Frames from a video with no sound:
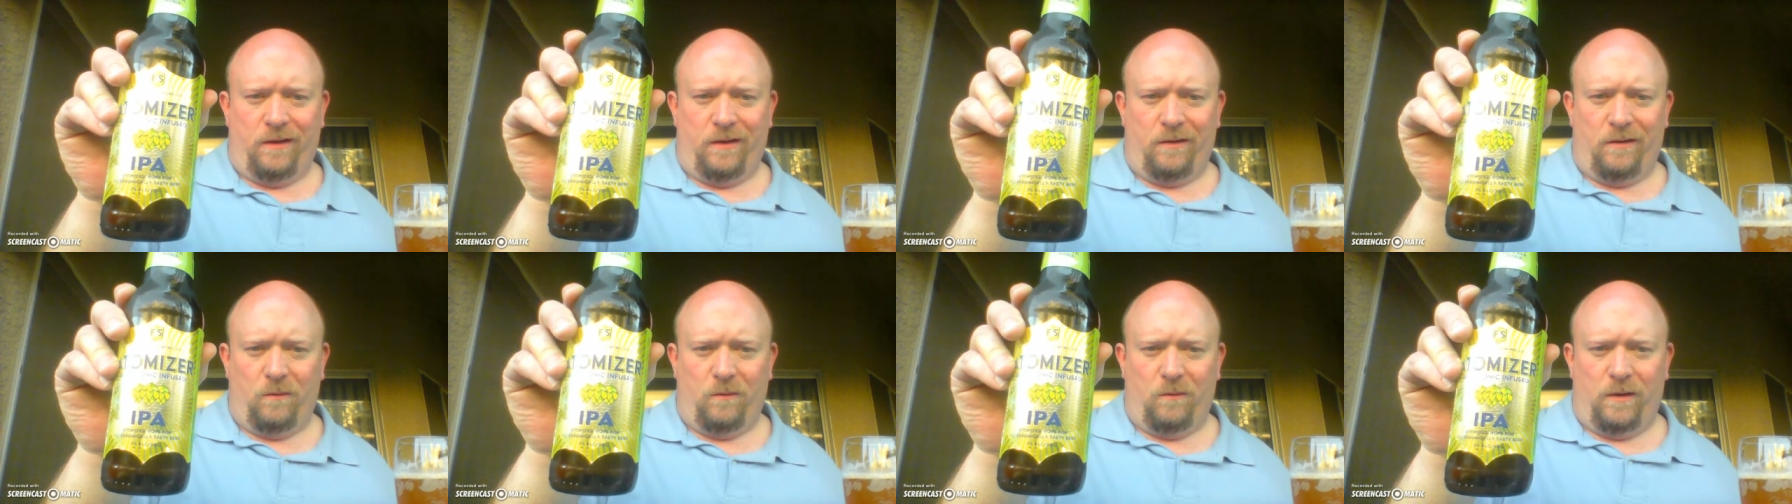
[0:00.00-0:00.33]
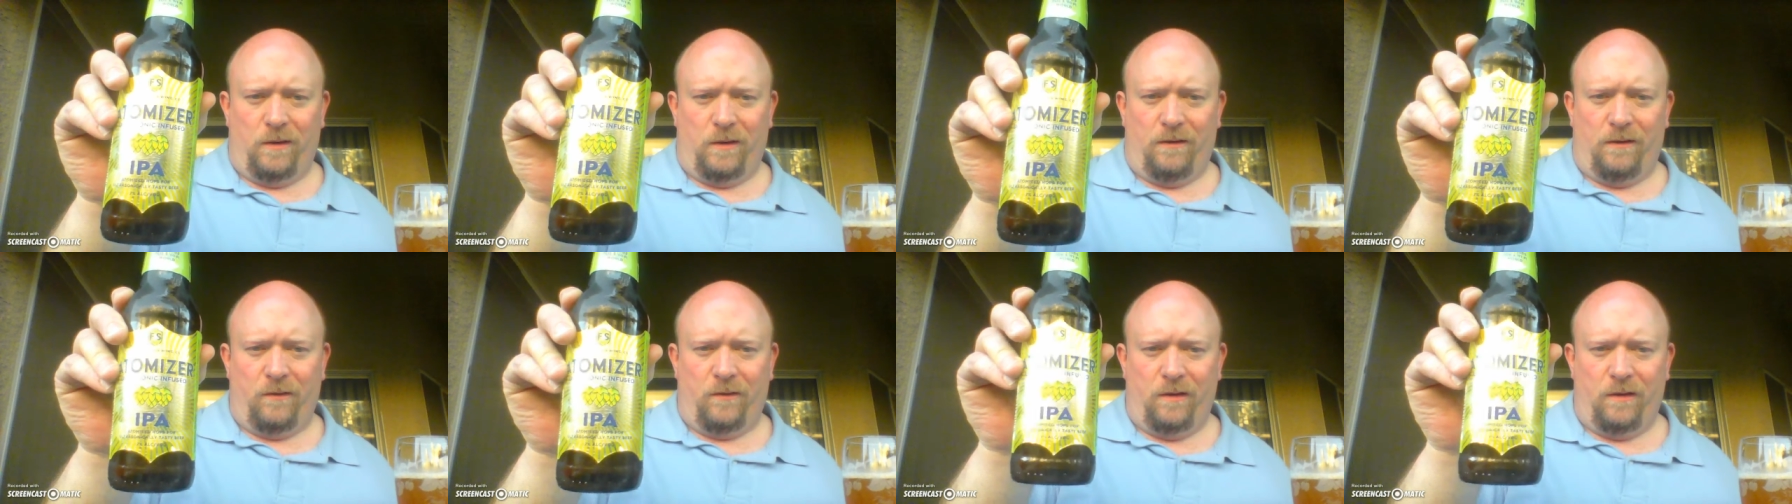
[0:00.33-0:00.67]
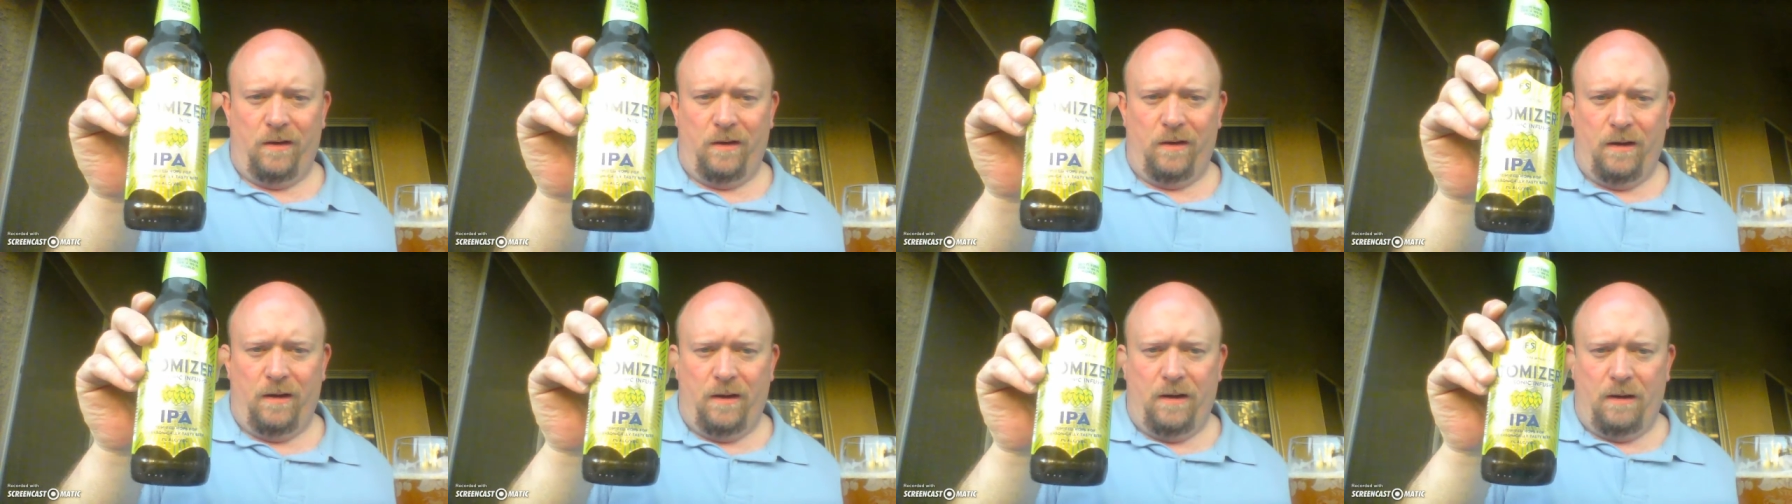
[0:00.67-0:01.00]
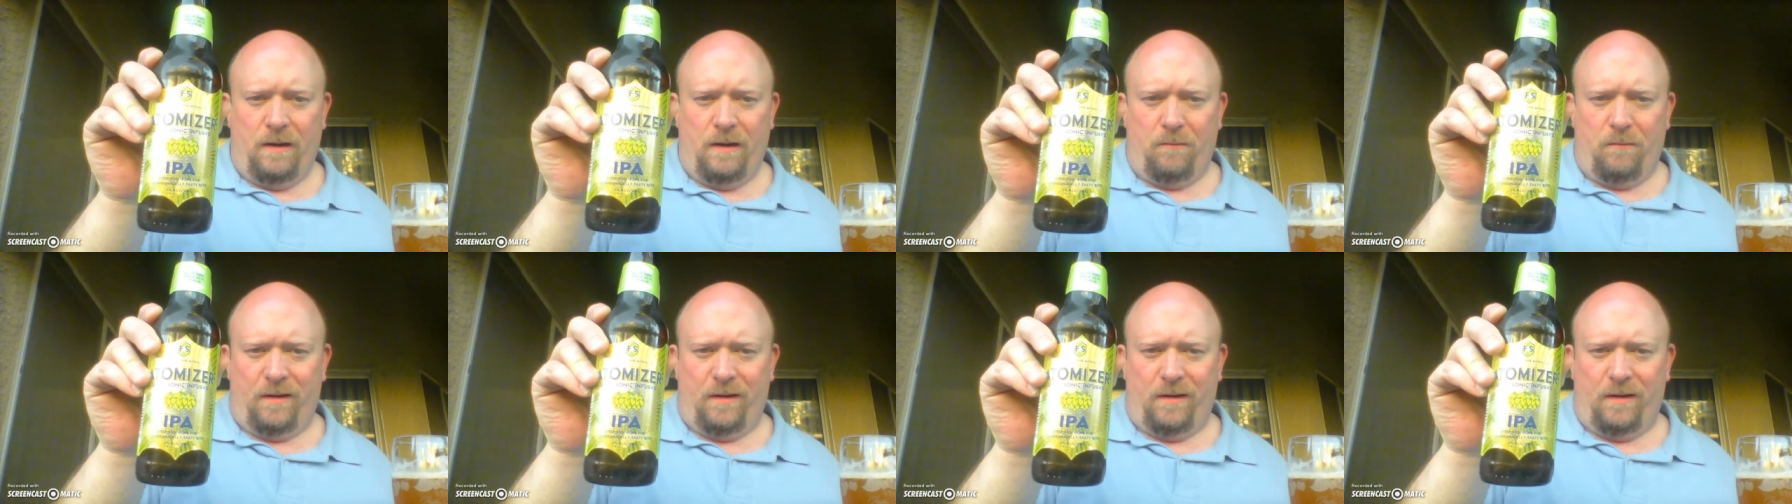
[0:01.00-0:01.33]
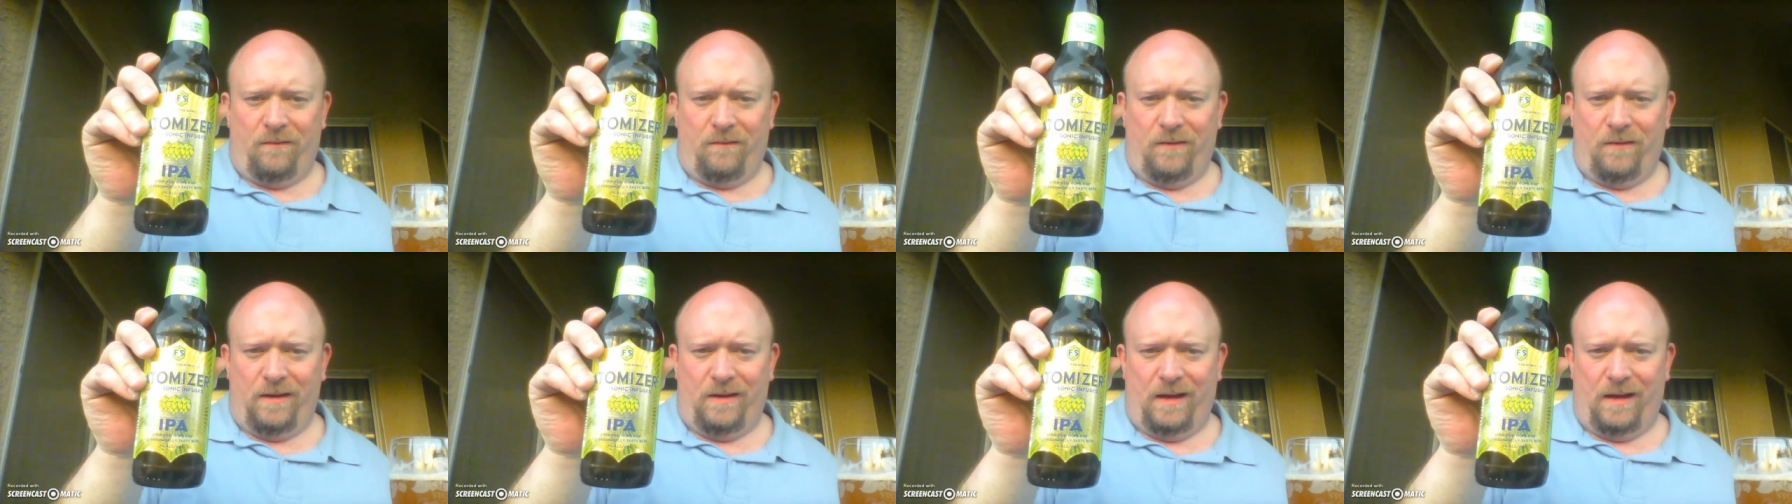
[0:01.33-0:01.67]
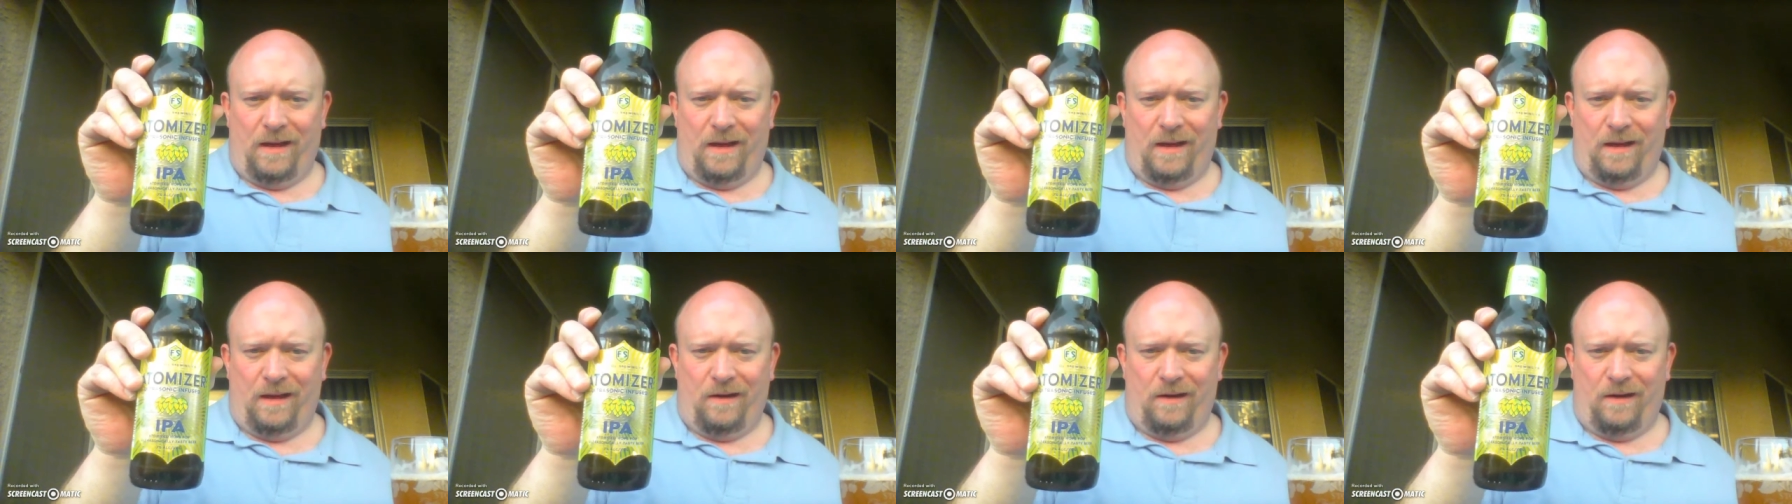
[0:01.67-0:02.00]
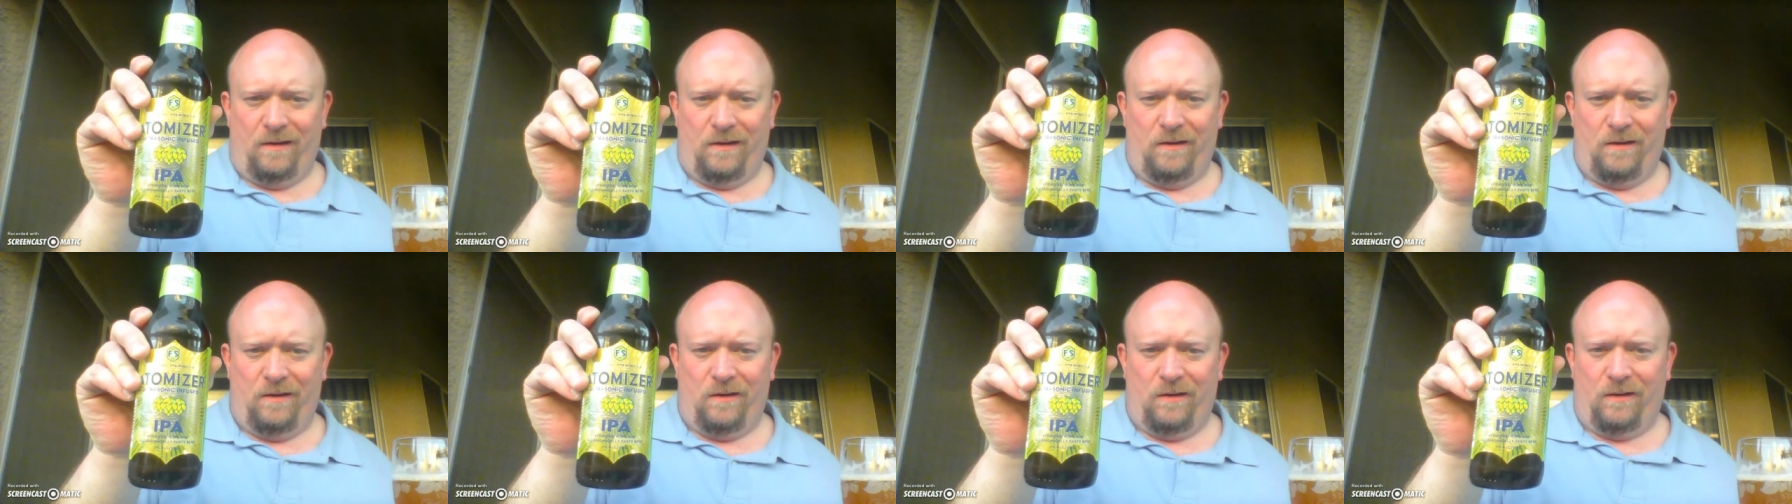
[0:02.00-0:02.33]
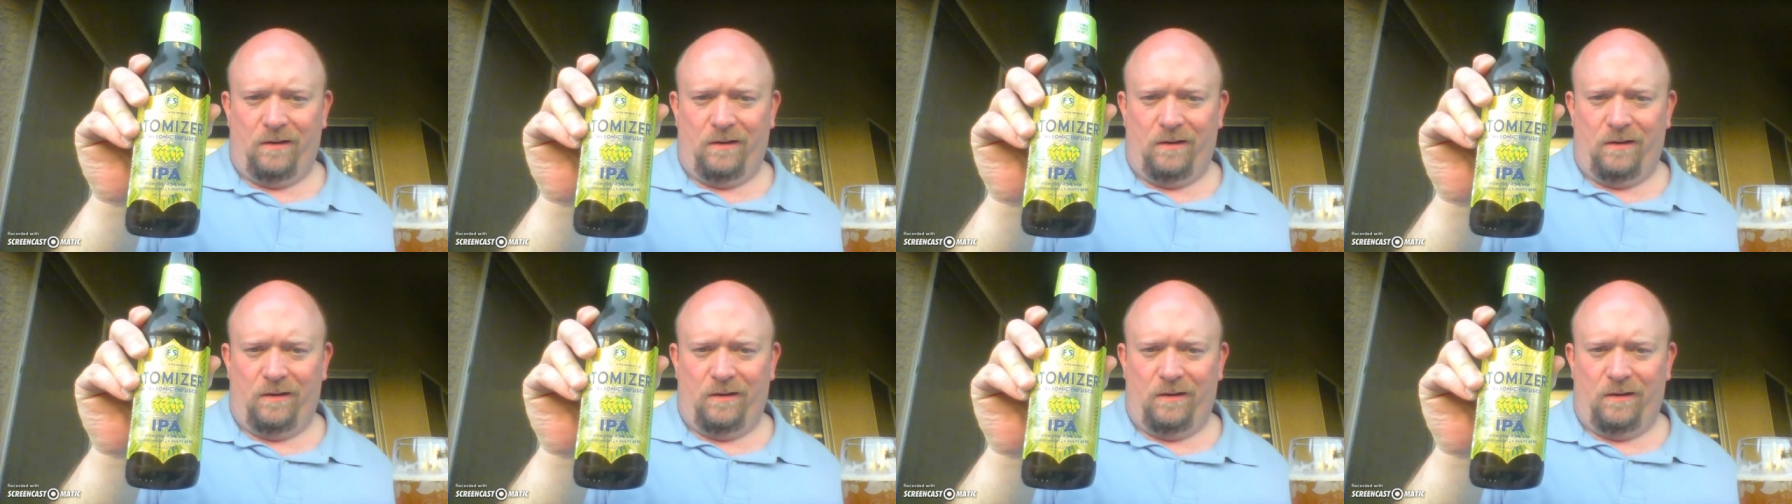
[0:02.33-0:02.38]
it or whatever, but if in the end the